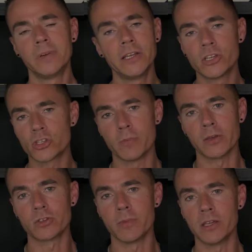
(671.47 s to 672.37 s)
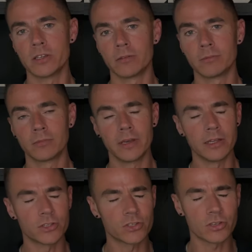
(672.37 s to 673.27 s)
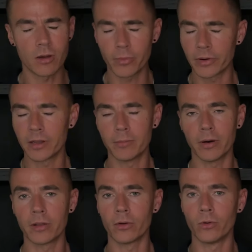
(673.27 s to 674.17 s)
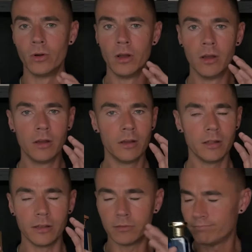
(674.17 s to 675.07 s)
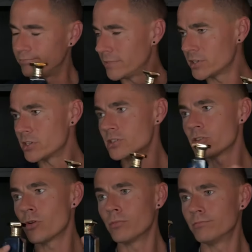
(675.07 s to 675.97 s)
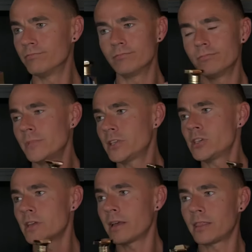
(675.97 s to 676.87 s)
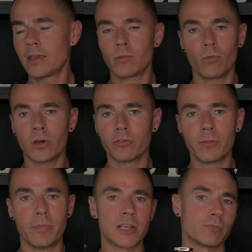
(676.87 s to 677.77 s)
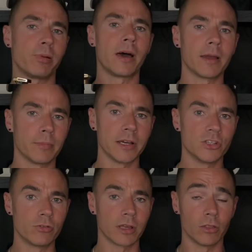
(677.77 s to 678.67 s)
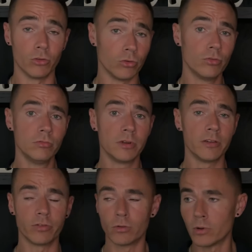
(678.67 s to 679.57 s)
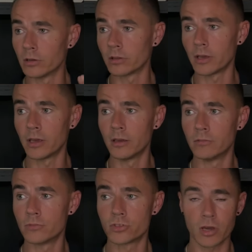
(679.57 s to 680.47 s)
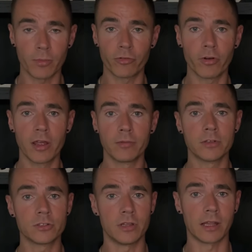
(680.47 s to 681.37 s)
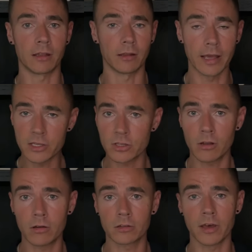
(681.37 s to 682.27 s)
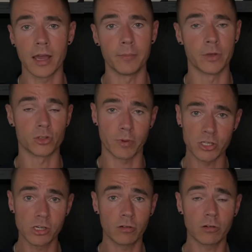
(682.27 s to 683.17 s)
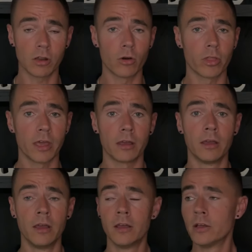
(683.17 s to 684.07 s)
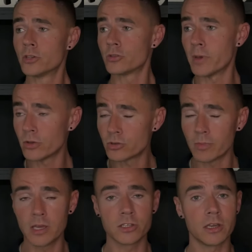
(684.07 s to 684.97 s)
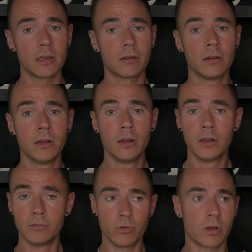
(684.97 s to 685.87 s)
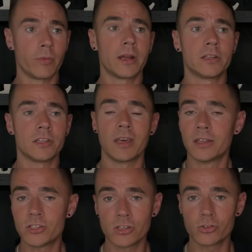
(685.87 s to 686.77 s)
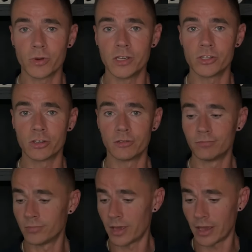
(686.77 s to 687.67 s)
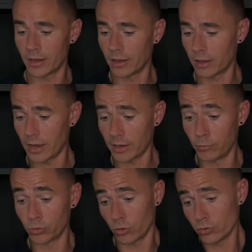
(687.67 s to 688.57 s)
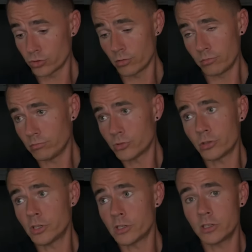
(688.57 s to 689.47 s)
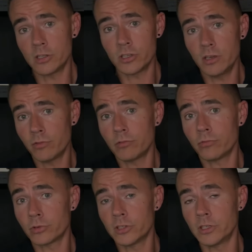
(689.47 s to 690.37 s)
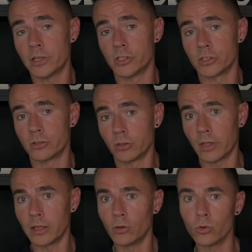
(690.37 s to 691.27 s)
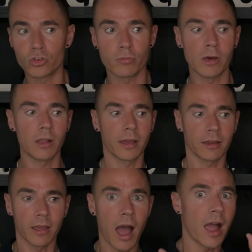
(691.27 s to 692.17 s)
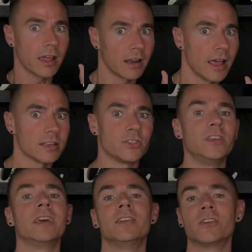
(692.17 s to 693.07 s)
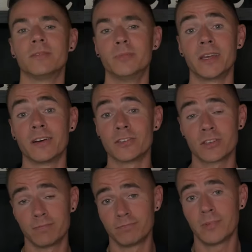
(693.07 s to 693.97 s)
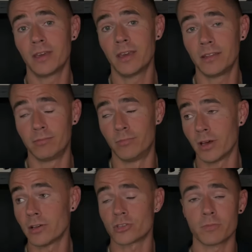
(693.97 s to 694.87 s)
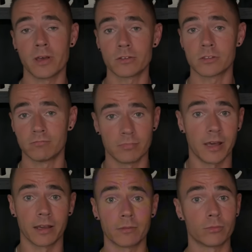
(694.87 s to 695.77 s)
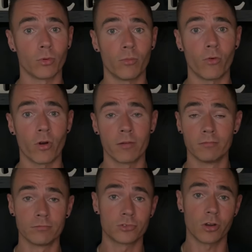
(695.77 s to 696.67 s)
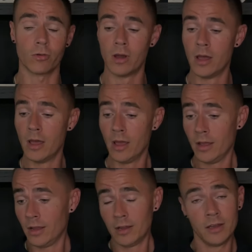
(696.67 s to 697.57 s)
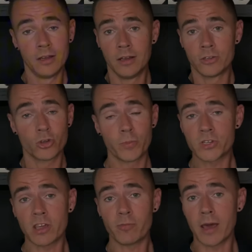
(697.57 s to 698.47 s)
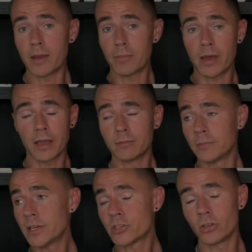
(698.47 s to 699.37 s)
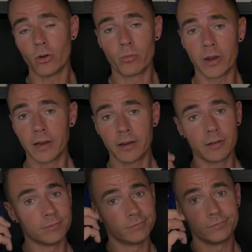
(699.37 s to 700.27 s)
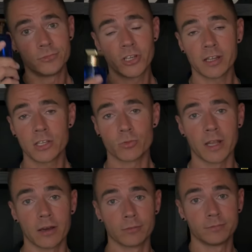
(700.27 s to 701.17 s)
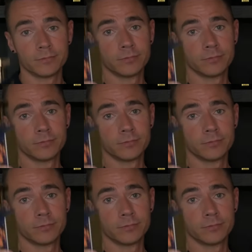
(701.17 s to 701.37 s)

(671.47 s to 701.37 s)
It just smells amazing. It's summer in a bottle. This is, I think, one of the best blind buys you can do if you want a summer fragrance that lasts a long time, especially on clothing, smells amazing. You can wear this in any situation. And I would also suggest this even for teenagers. Then you will smell like a high class teenager because it does smell like Tom Ford. So super safe blind buy. It's a no-brainer. Check this one out.